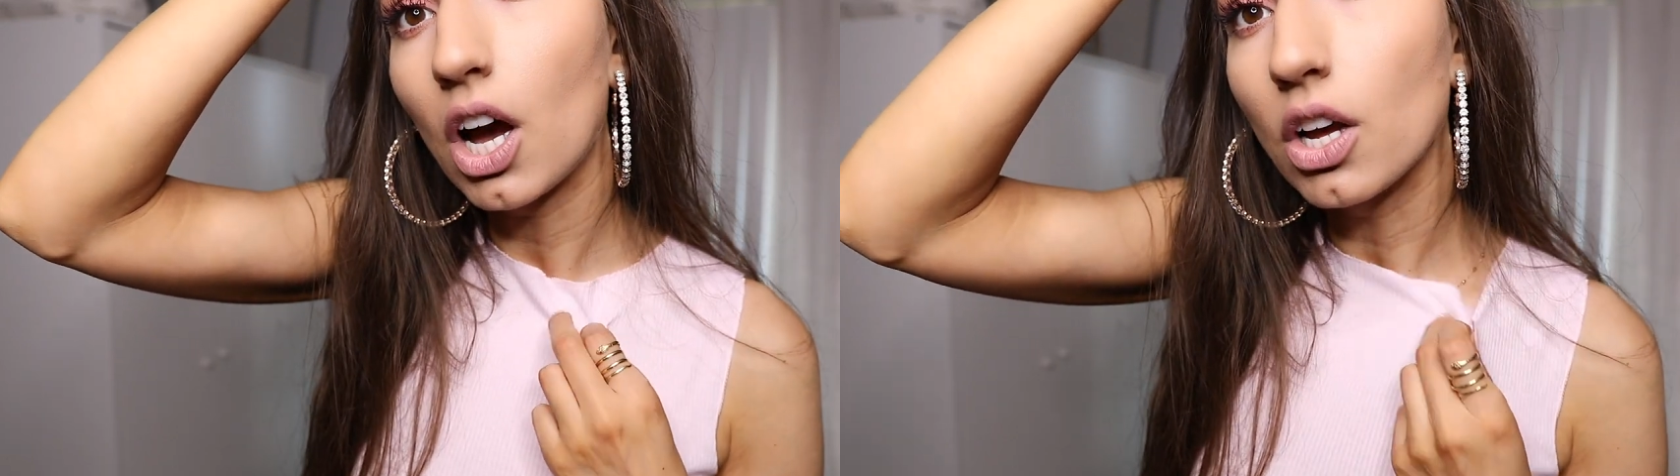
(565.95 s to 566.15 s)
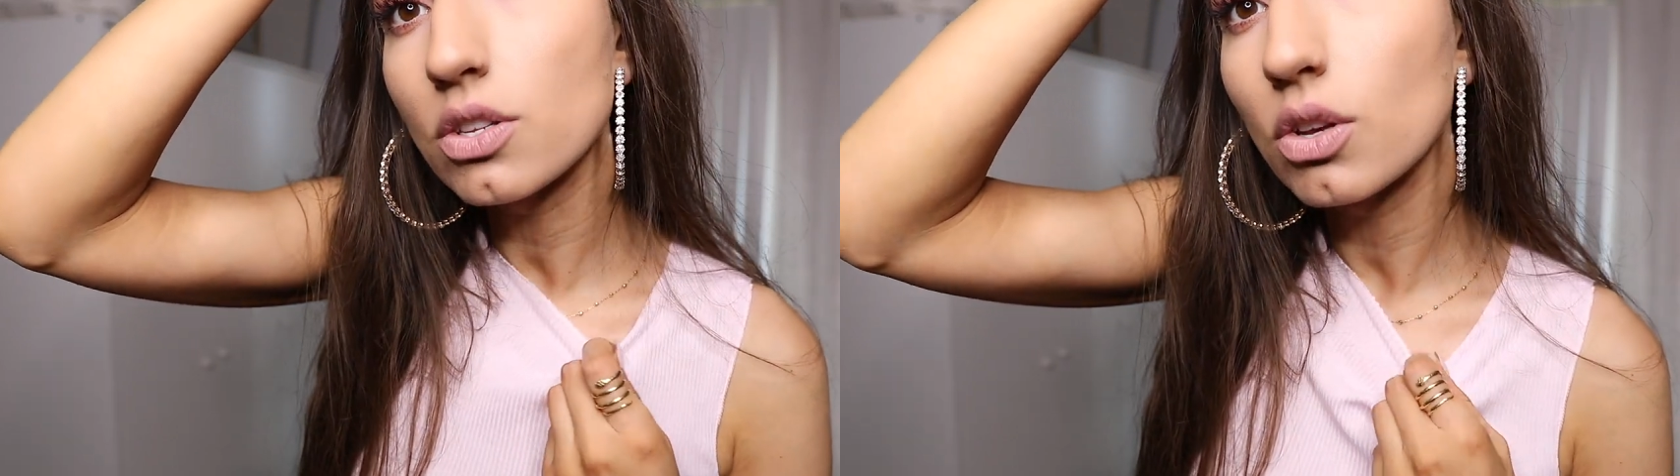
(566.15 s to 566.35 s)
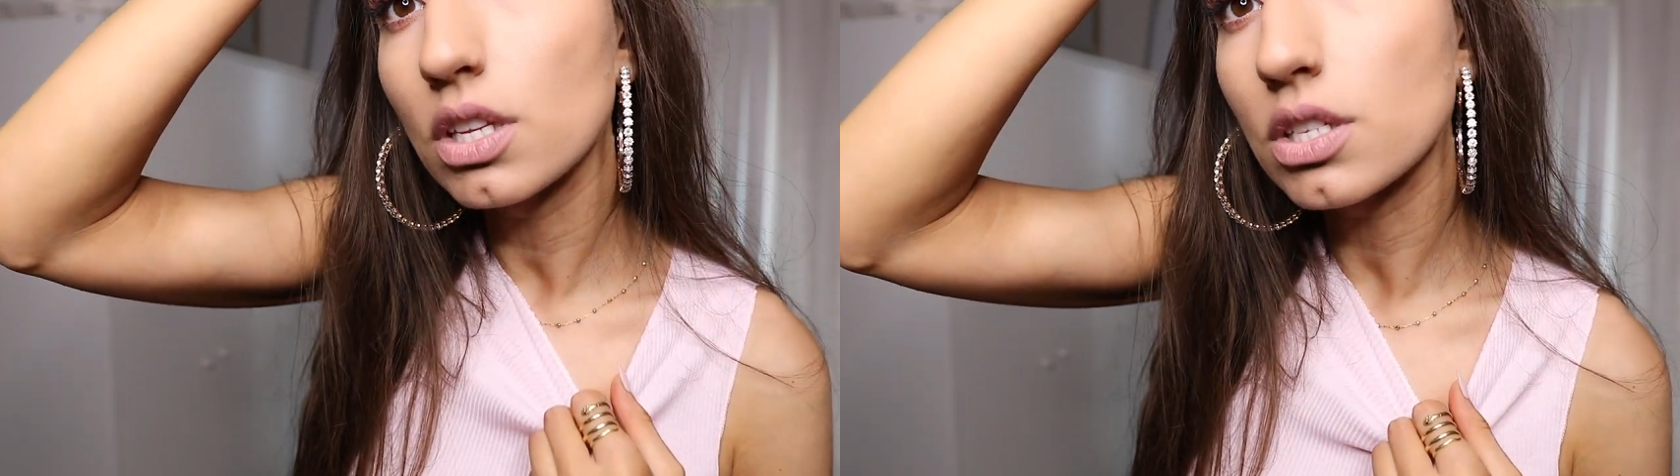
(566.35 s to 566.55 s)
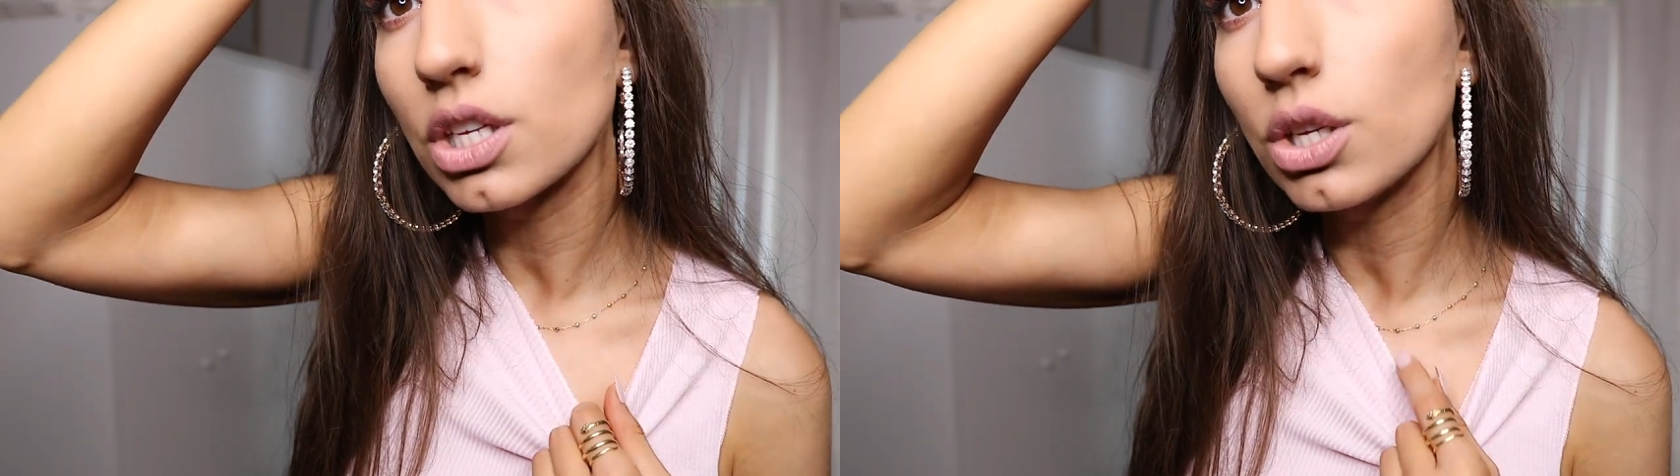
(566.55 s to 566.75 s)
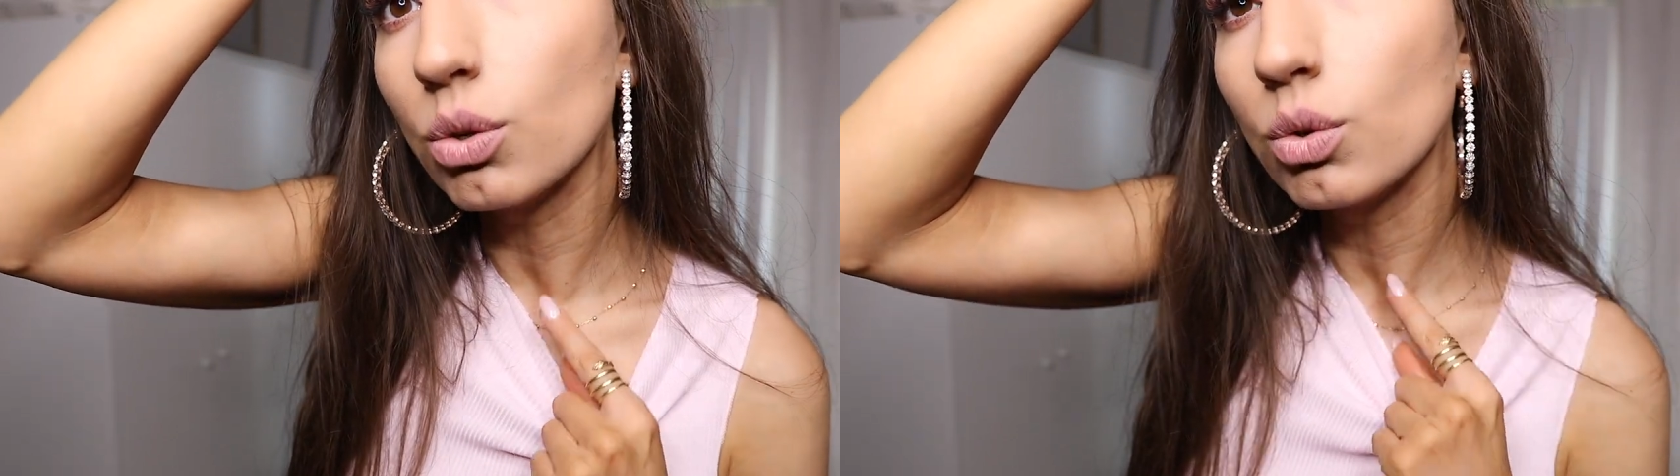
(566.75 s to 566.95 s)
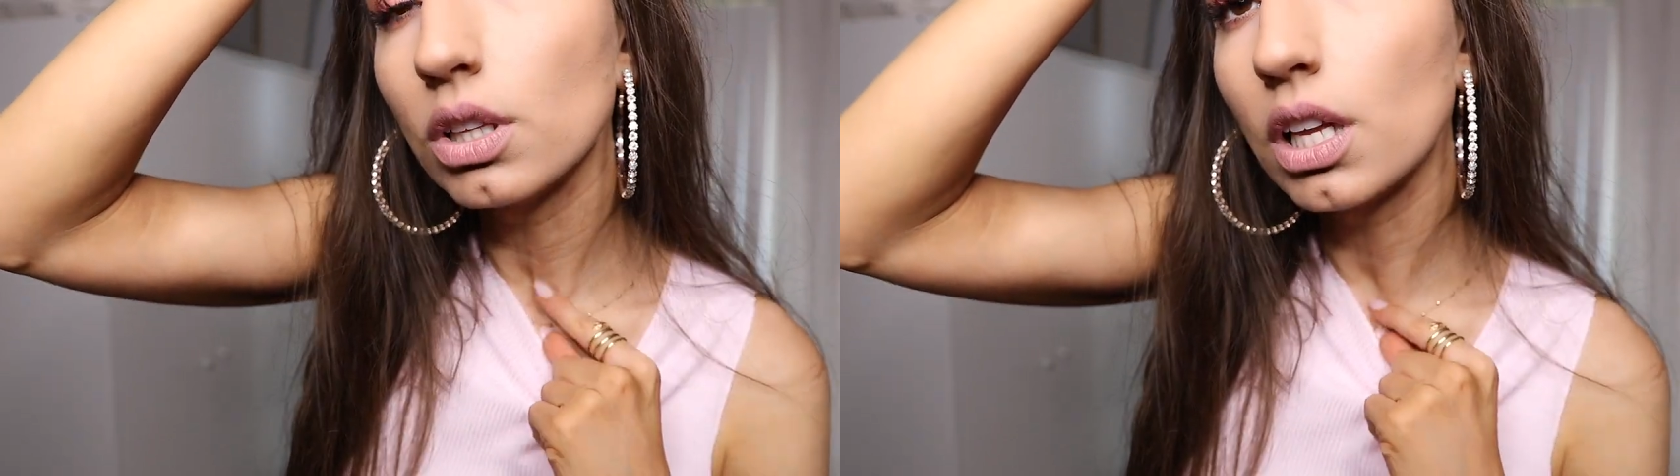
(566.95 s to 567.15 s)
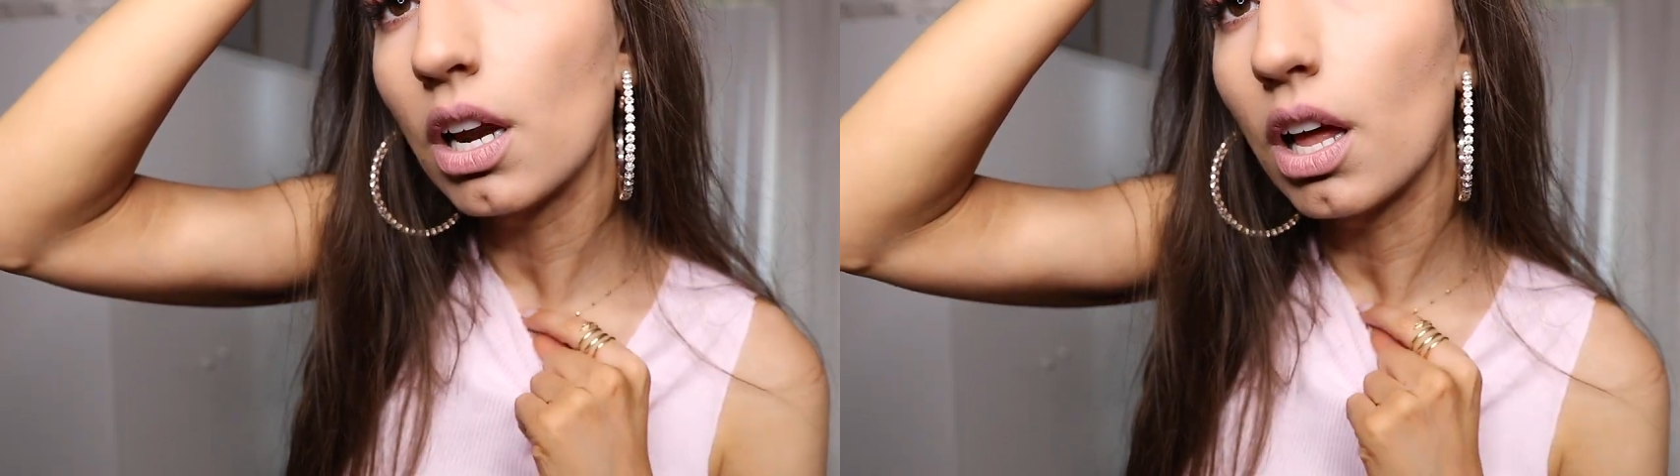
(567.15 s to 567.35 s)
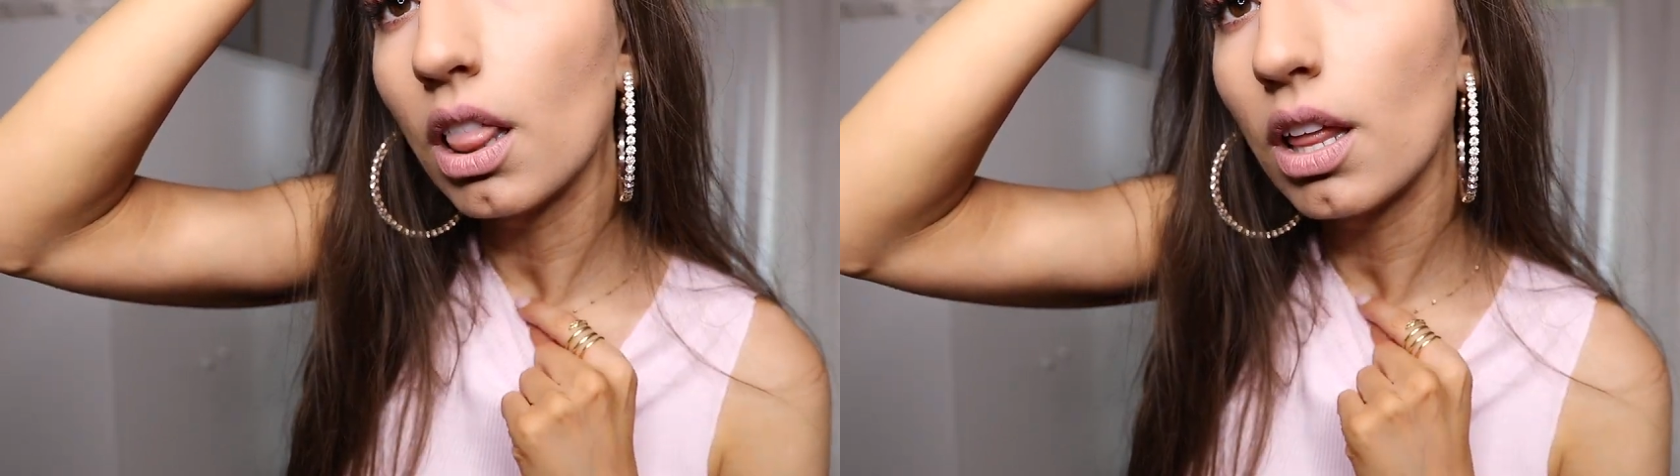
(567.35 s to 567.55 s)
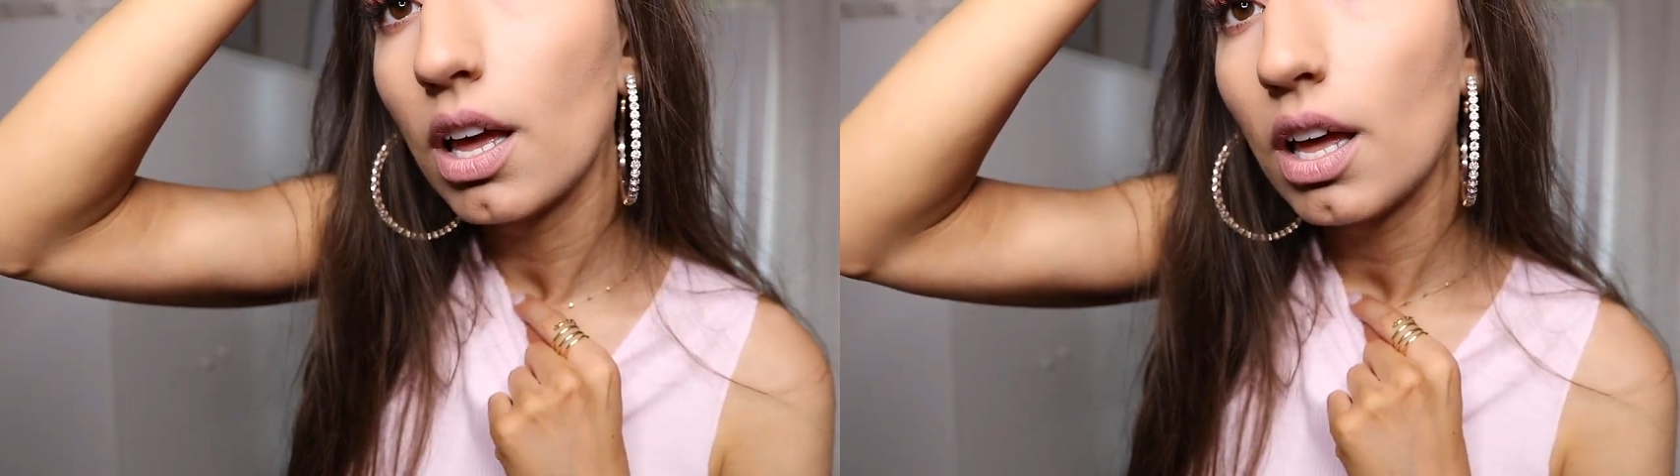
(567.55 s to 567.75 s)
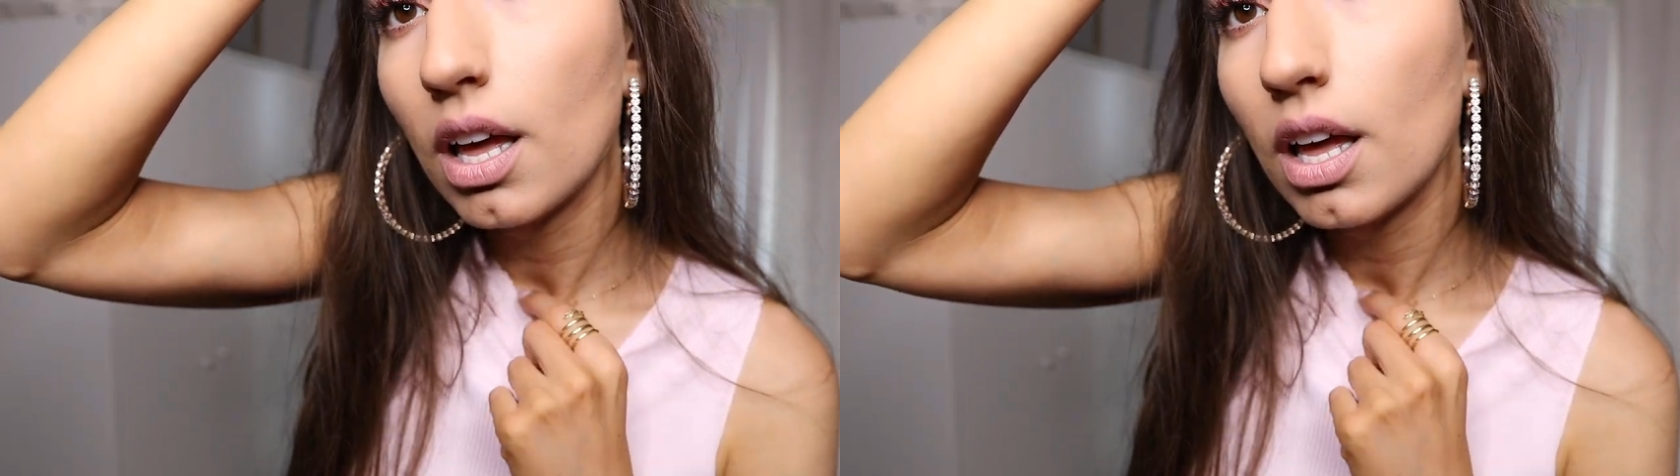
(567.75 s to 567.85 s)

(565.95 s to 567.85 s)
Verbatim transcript: Also this cute little